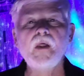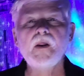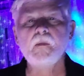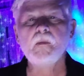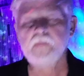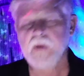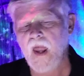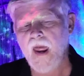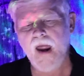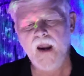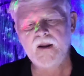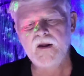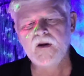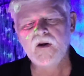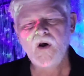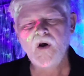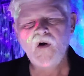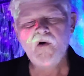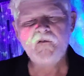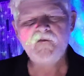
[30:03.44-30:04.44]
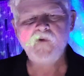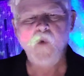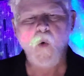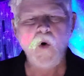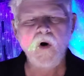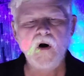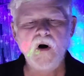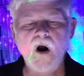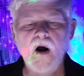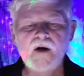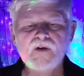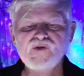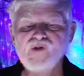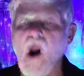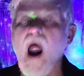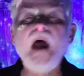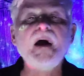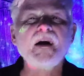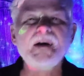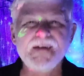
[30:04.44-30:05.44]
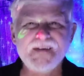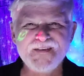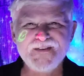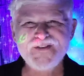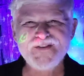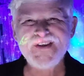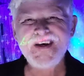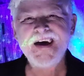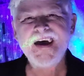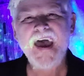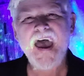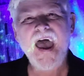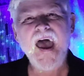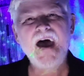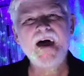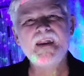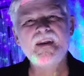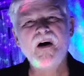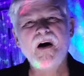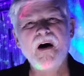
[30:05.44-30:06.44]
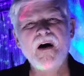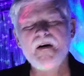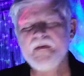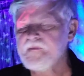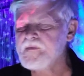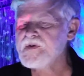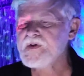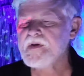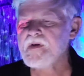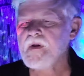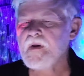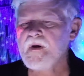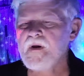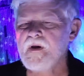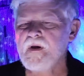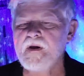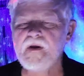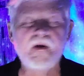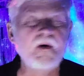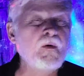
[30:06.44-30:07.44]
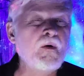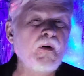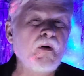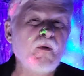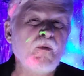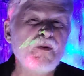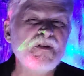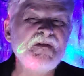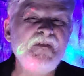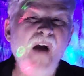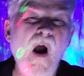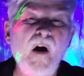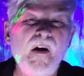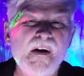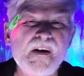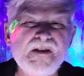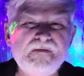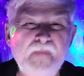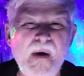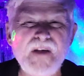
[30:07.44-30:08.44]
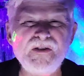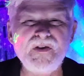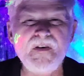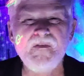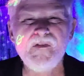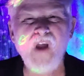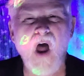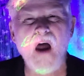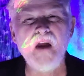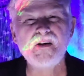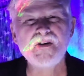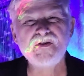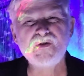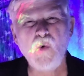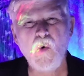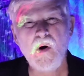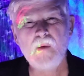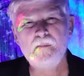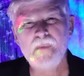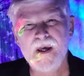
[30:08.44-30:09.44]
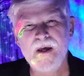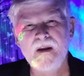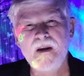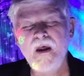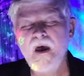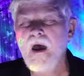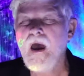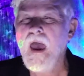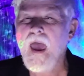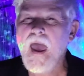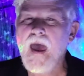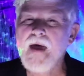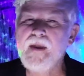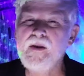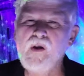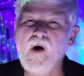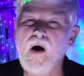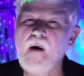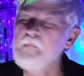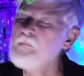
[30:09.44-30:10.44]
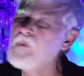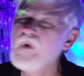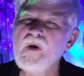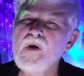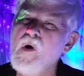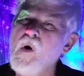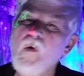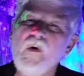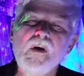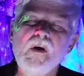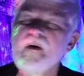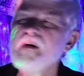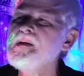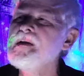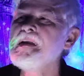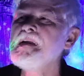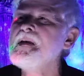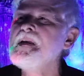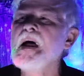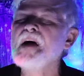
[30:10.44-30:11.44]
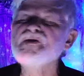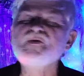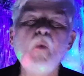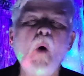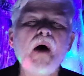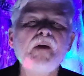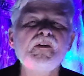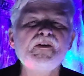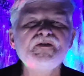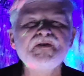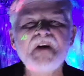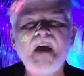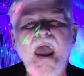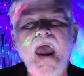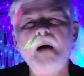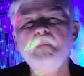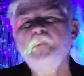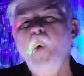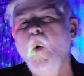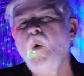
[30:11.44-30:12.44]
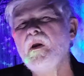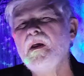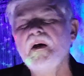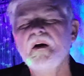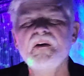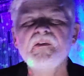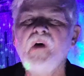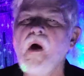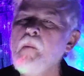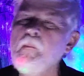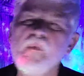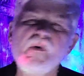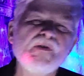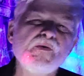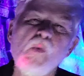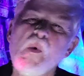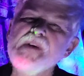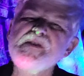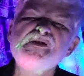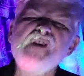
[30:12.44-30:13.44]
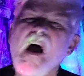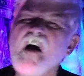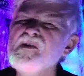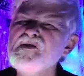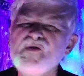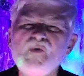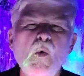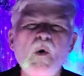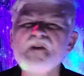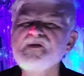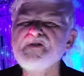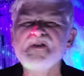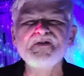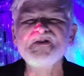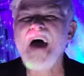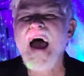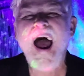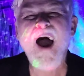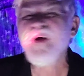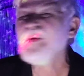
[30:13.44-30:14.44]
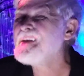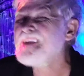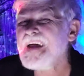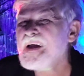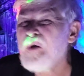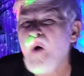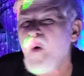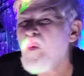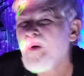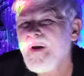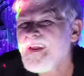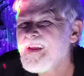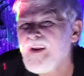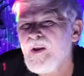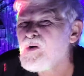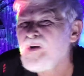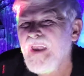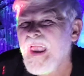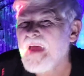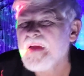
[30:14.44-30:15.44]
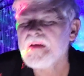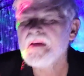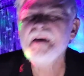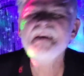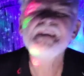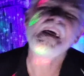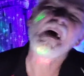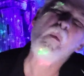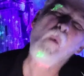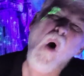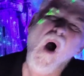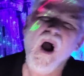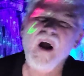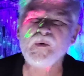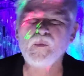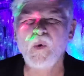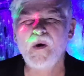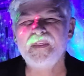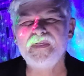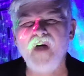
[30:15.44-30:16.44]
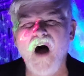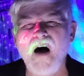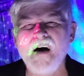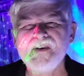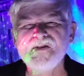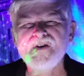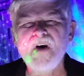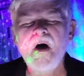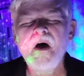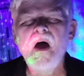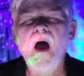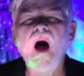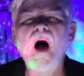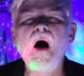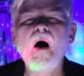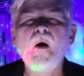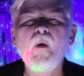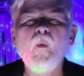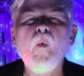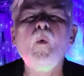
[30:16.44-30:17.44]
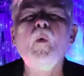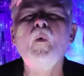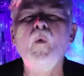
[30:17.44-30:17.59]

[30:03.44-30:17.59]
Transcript: on the planet for uh, dragons. And uh, it, it, was very expensive dinosaur meat. And, um, you know, it, that's why there's Cambodian temples with stegosauruses. How did they know what it looked like? They walked with us. Uh,